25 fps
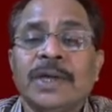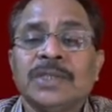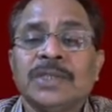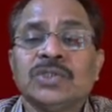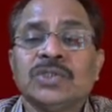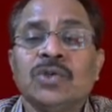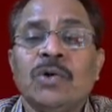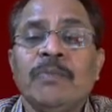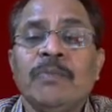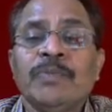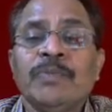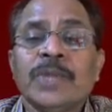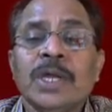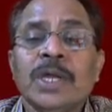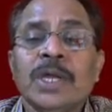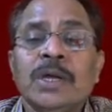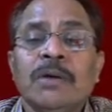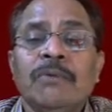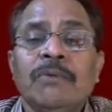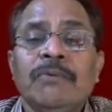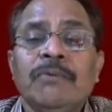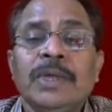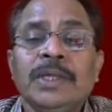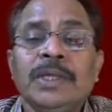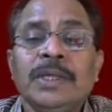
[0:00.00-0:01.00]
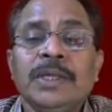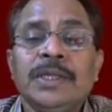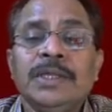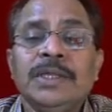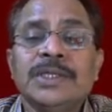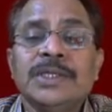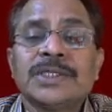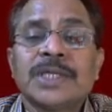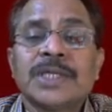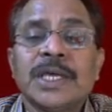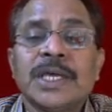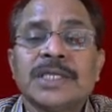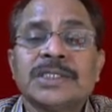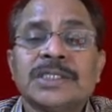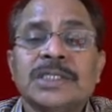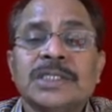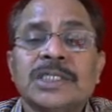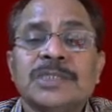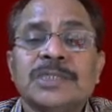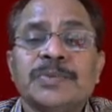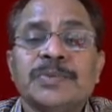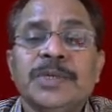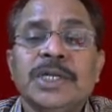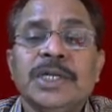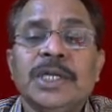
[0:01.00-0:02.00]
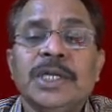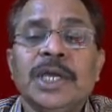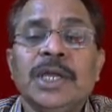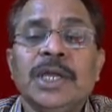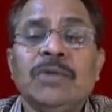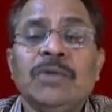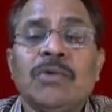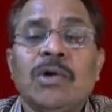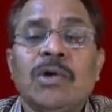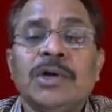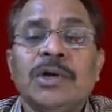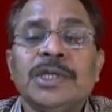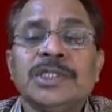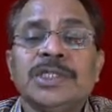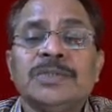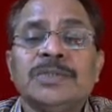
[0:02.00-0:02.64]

So when in this case the speed involved is